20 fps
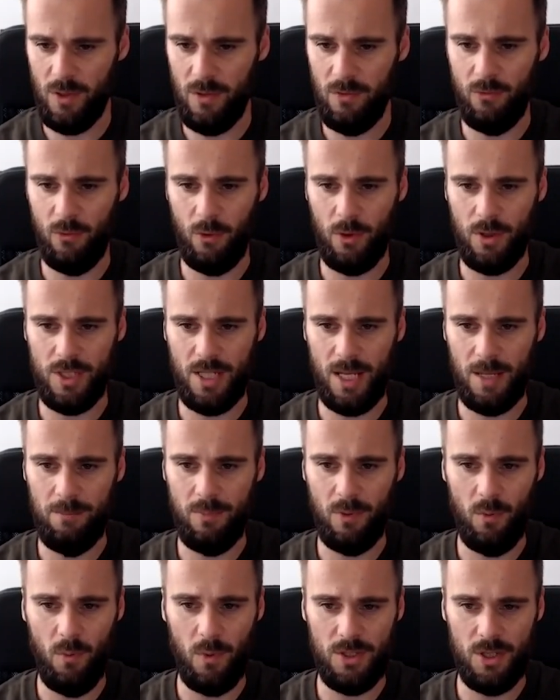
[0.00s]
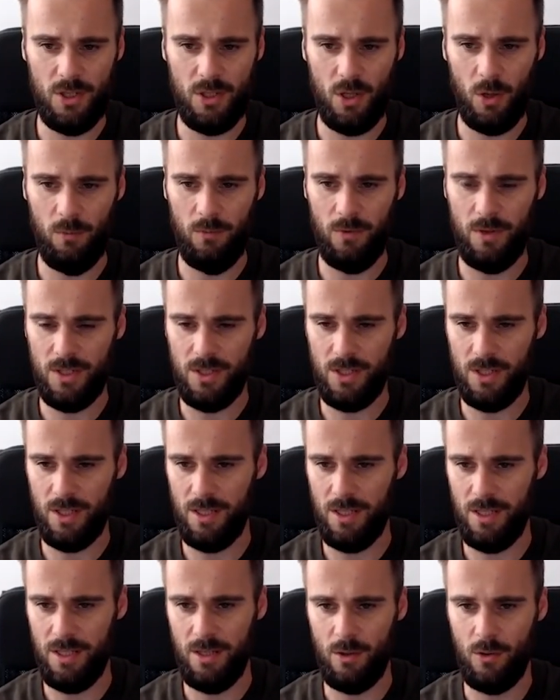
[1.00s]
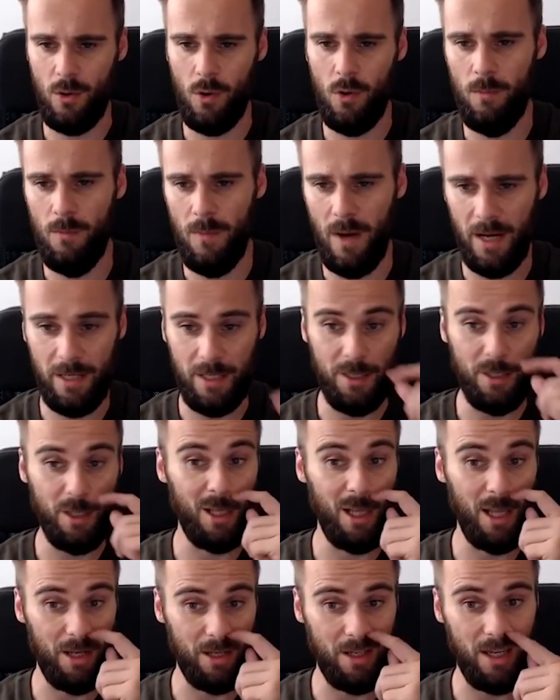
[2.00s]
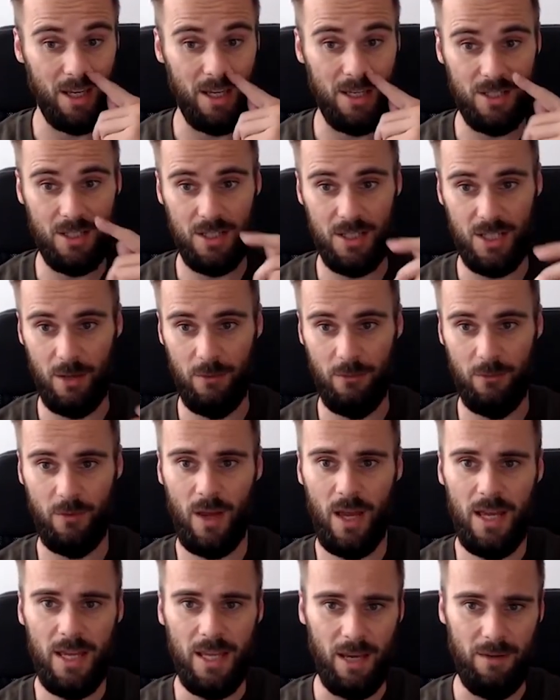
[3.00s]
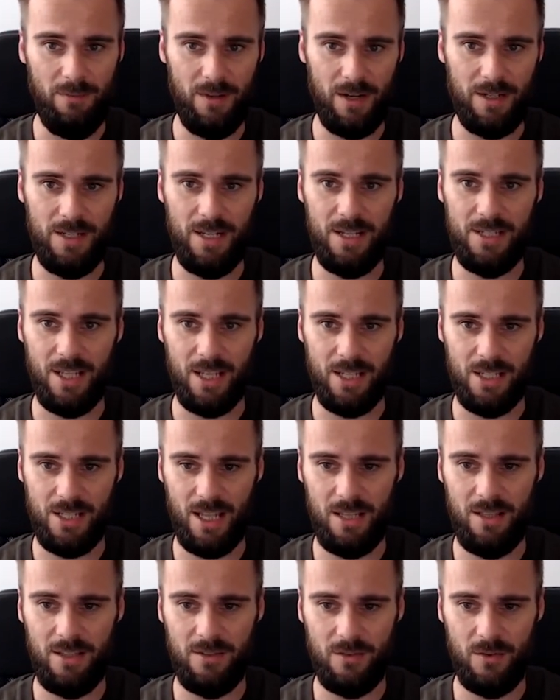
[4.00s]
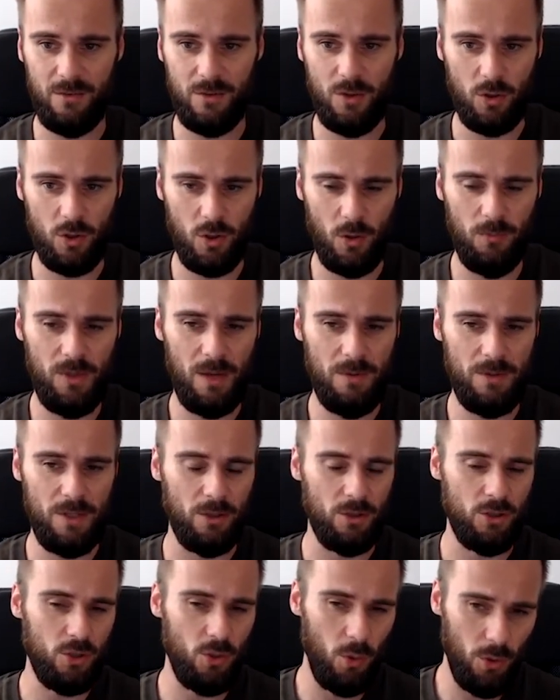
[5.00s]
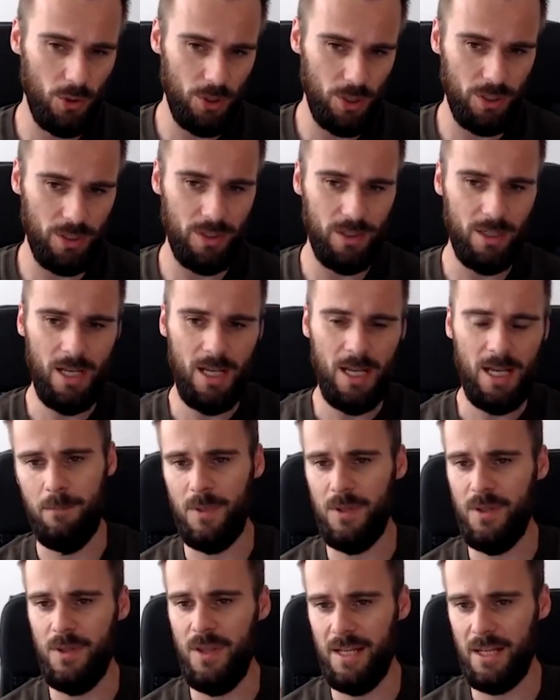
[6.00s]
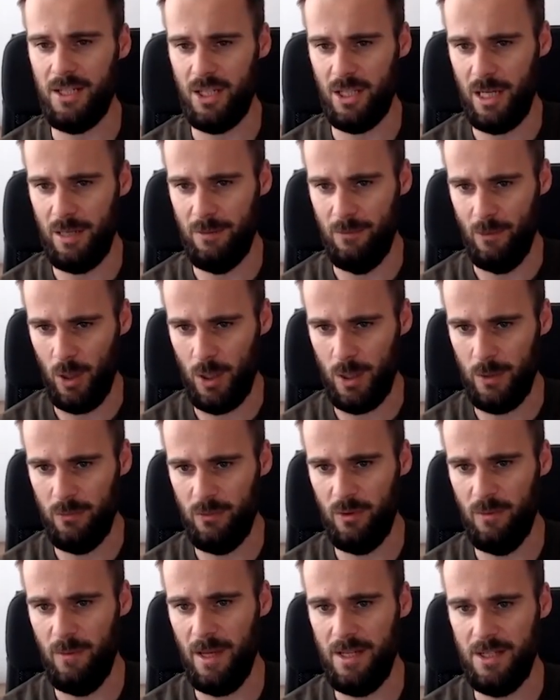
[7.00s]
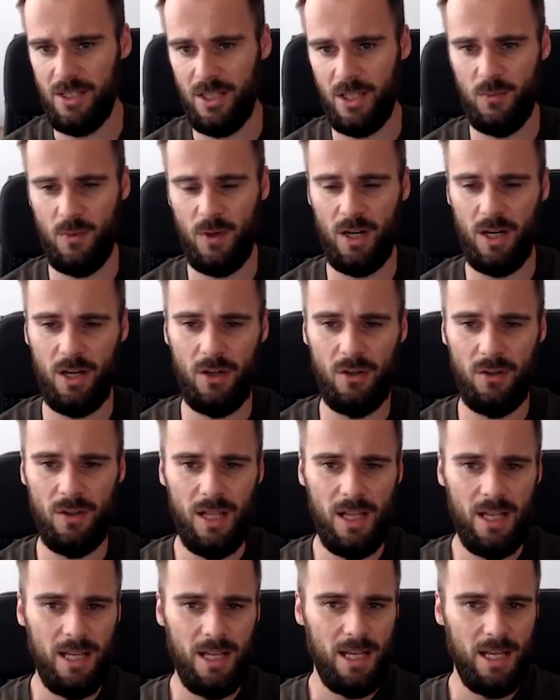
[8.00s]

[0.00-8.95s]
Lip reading: for example, which is obviously a goldmine in a lot of cases if they're this extensive. So sometimes they're shorter, but then there's a lot of other information as well.